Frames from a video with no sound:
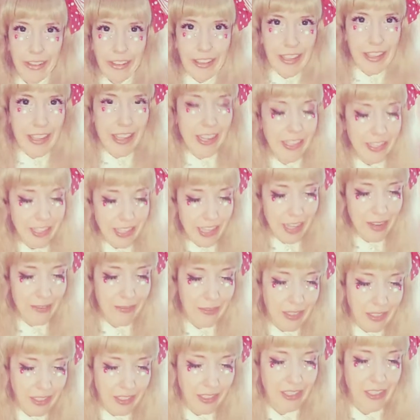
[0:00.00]
really long time
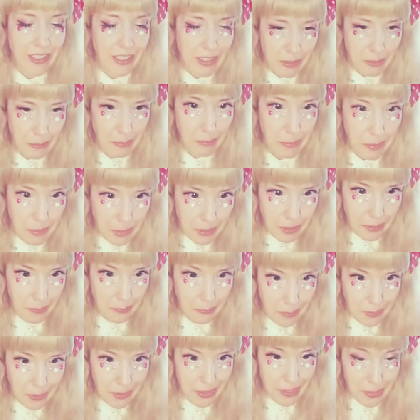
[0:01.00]
because it's super,
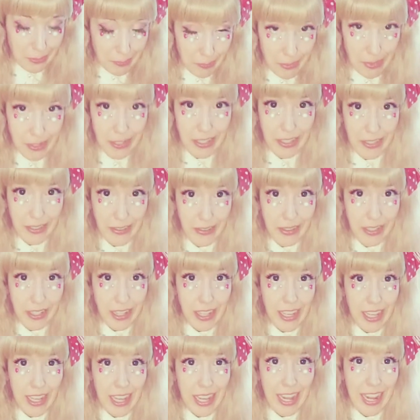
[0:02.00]
super, super cute.
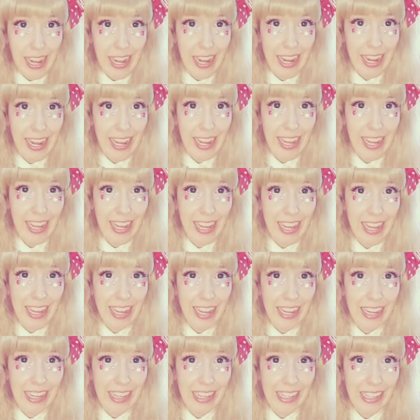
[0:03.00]

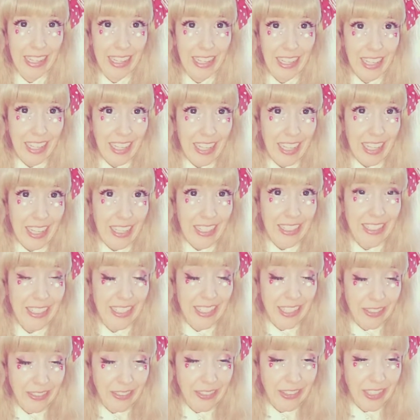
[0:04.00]
And
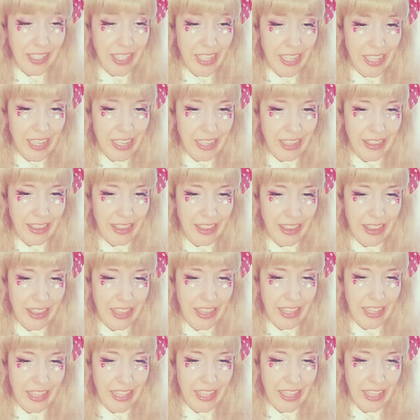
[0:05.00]
generally,
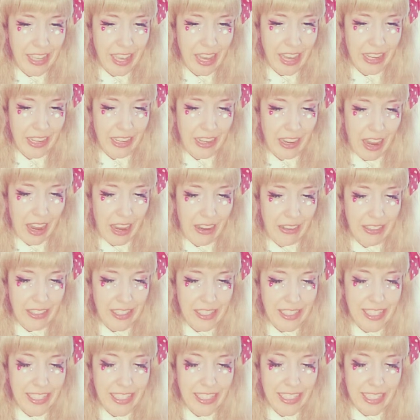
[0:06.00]
I'd
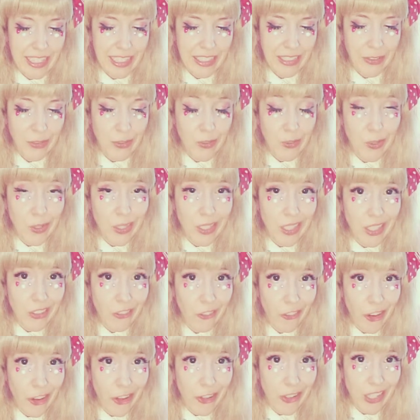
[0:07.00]
seen it used a
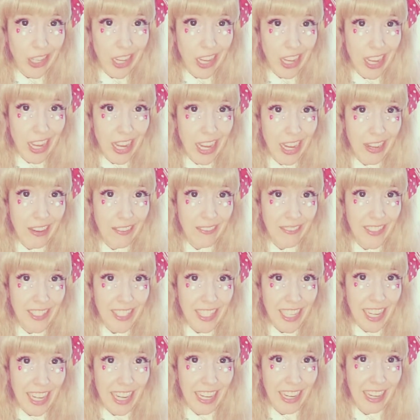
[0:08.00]
few times,
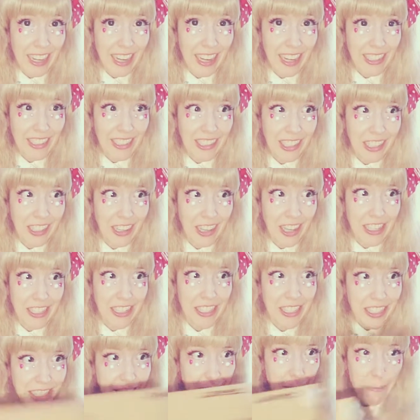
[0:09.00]
and I actually got
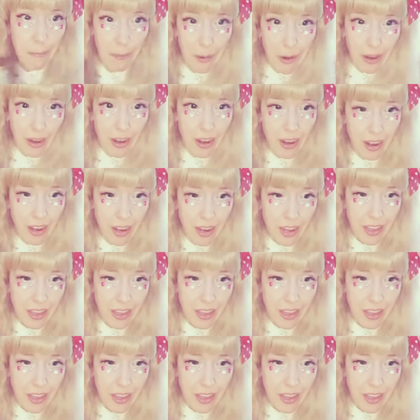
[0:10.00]
cheaper